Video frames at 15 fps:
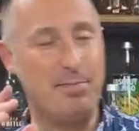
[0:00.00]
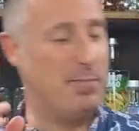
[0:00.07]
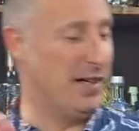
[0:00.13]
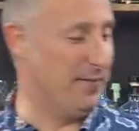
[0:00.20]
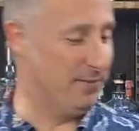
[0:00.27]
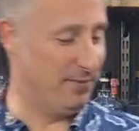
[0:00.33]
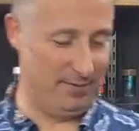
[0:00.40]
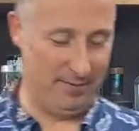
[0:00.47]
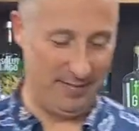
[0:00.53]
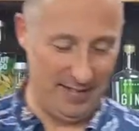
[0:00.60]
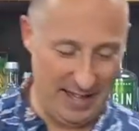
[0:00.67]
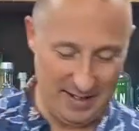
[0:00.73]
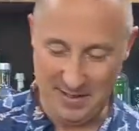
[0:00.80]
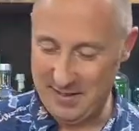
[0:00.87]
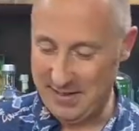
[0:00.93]
But
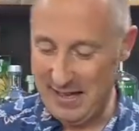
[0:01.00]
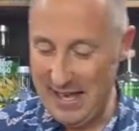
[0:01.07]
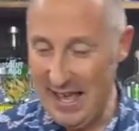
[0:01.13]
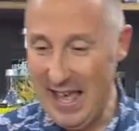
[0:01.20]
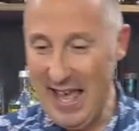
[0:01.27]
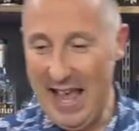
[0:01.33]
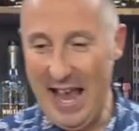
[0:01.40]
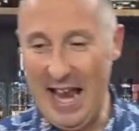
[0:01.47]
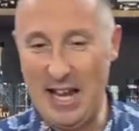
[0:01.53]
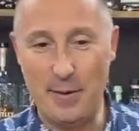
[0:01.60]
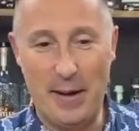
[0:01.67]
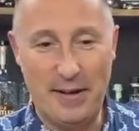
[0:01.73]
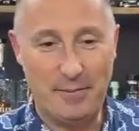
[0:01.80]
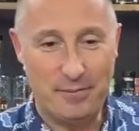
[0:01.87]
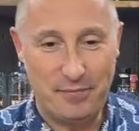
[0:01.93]
yes.
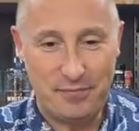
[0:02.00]
Anyway.